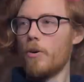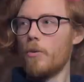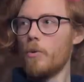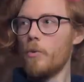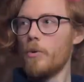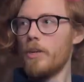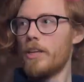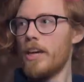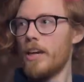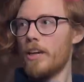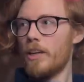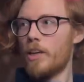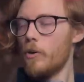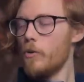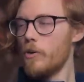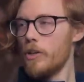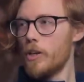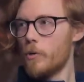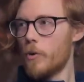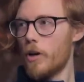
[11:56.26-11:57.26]
"Well, we can't
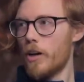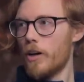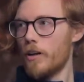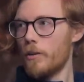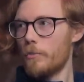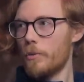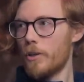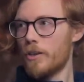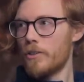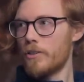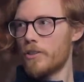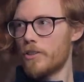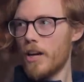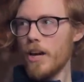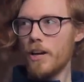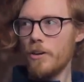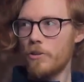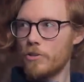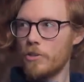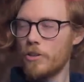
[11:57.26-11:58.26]
go anywhere because the
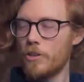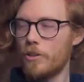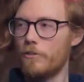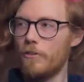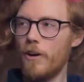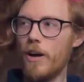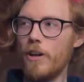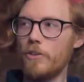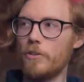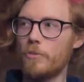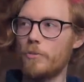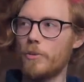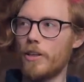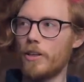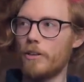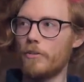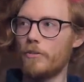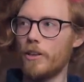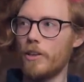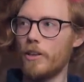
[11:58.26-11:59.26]
tigers are going to follow me
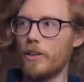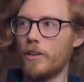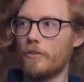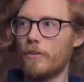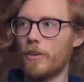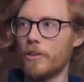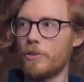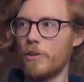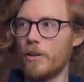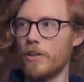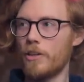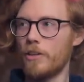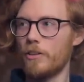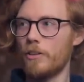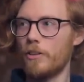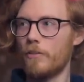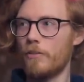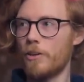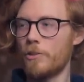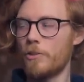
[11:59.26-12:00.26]
if I if I try
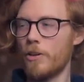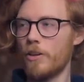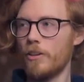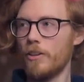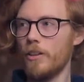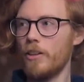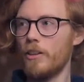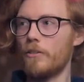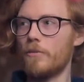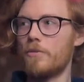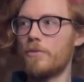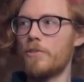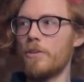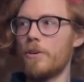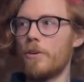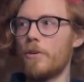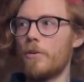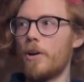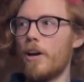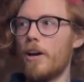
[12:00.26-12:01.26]
to if I try to leave.
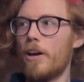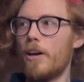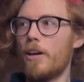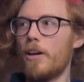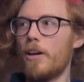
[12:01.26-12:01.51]
So,